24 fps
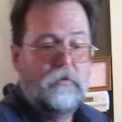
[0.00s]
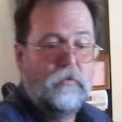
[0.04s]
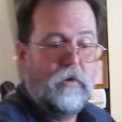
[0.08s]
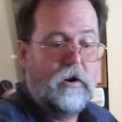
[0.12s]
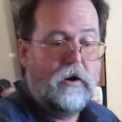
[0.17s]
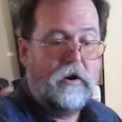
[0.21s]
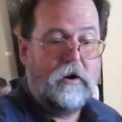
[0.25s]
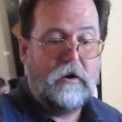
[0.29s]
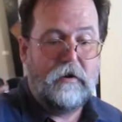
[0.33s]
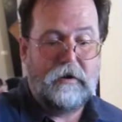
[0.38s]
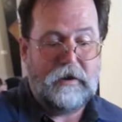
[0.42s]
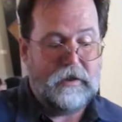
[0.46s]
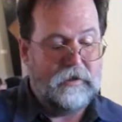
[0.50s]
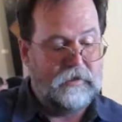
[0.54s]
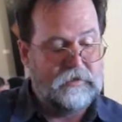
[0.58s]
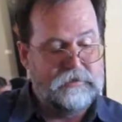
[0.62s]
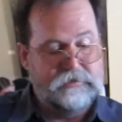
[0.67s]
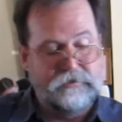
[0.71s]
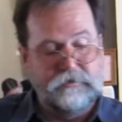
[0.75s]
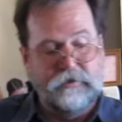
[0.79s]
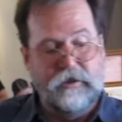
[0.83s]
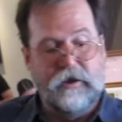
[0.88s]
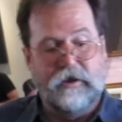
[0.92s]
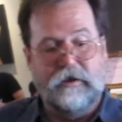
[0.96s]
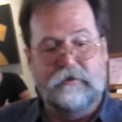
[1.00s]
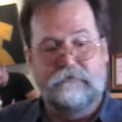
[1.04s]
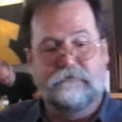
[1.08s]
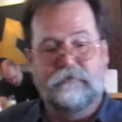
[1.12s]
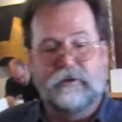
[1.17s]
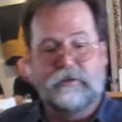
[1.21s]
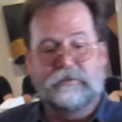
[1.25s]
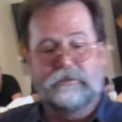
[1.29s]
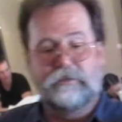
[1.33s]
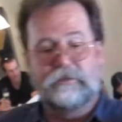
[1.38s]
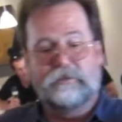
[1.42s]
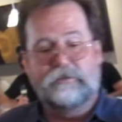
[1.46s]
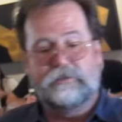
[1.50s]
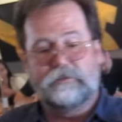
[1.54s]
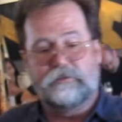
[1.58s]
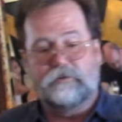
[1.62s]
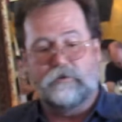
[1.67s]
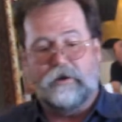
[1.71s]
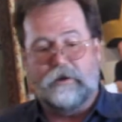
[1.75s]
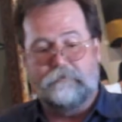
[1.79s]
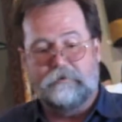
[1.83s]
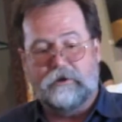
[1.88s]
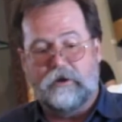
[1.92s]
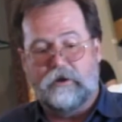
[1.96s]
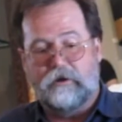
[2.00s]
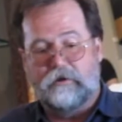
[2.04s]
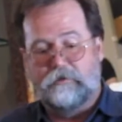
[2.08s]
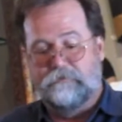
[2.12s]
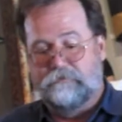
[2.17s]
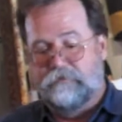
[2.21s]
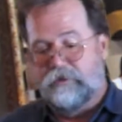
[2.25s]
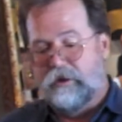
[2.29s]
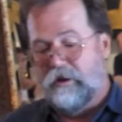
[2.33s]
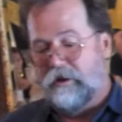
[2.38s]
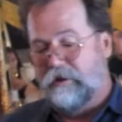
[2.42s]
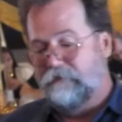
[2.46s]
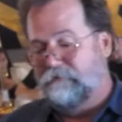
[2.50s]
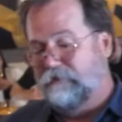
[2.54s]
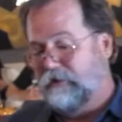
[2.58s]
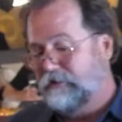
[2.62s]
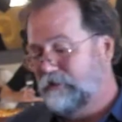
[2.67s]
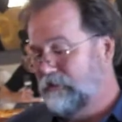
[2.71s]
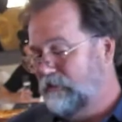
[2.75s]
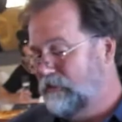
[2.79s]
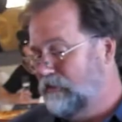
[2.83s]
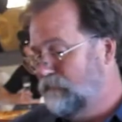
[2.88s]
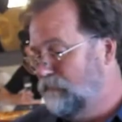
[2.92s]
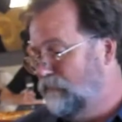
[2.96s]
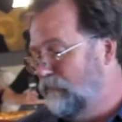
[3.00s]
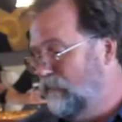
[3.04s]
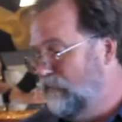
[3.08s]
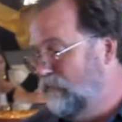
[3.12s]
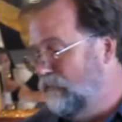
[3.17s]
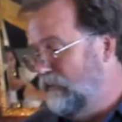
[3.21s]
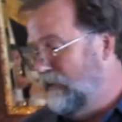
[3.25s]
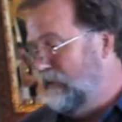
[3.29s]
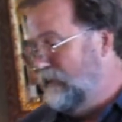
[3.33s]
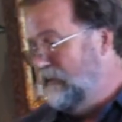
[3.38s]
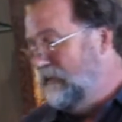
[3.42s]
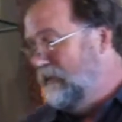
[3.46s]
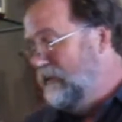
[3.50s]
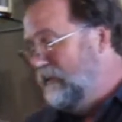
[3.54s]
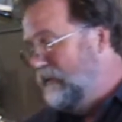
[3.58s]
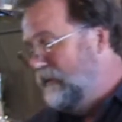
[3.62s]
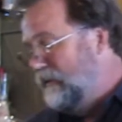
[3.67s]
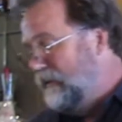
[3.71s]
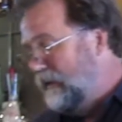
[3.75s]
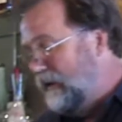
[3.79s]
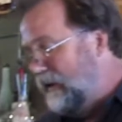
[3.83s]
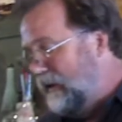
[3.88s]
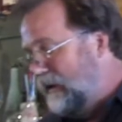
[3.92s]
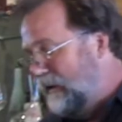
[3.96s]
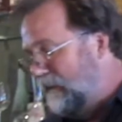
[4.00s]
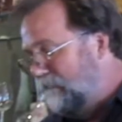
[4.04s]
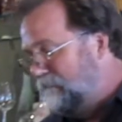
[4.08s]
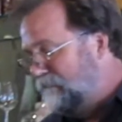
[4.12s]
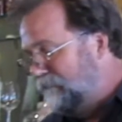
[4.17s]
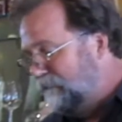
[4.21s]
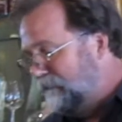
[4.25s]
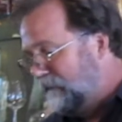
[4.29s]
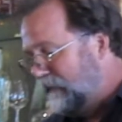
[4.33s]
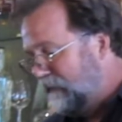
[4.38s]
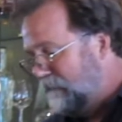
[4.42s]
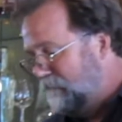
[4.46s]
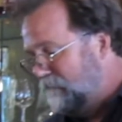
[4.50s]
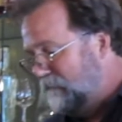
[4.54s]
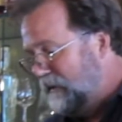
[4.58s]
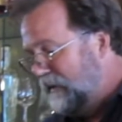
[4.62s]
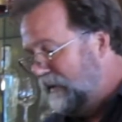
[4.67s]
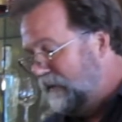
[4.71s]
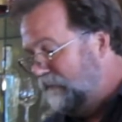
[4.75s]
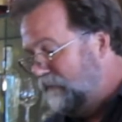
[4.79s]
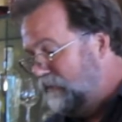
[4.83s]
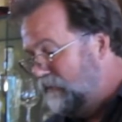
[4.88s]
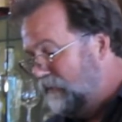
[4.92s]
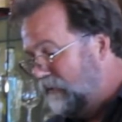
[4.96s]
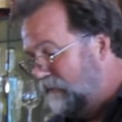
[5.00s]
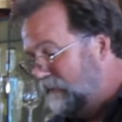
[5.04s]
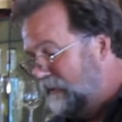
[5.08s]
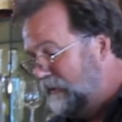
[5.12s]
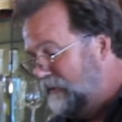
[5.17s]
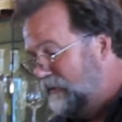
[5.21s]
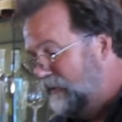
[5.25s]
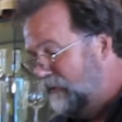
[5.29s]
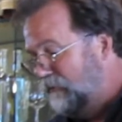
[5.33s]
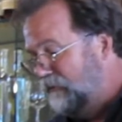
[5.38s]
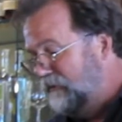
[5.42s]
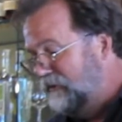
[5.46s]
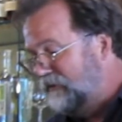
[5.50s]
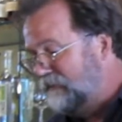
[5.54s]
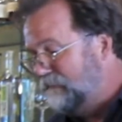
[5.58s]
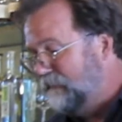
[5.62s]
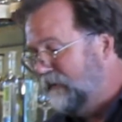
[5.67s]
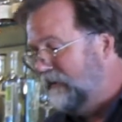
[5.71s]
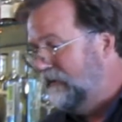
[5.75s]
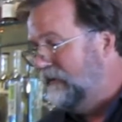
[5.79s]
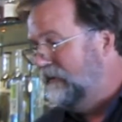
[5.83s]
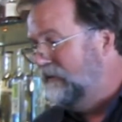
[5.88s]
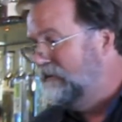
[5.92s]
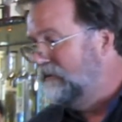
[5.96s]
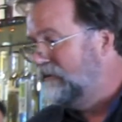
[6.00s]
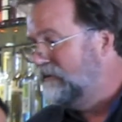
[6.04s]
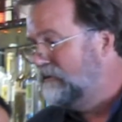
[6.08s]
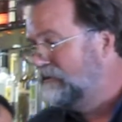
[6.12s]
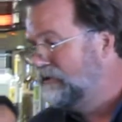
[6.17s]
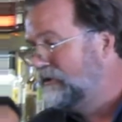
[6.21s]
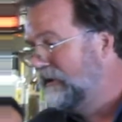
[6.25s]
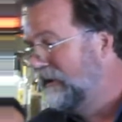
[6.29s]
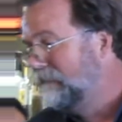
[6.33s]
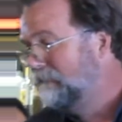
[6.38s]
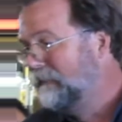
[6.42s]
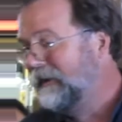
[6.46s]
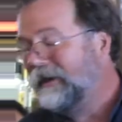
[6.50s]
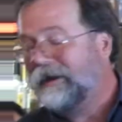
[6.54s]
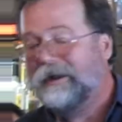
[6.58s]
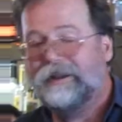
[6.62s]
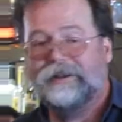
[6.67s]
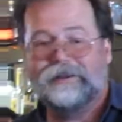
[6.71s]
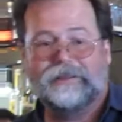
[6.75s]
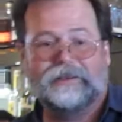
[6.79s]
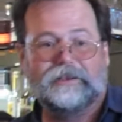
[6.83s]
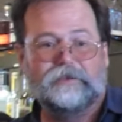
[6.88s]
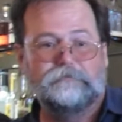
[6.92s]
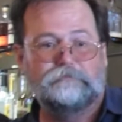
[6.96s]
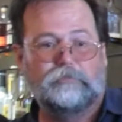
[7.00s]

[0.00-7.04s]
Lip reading: Noir, and it's non-vintage, so I call it non-vintage brut. Many of you already know this, but in Champagne and in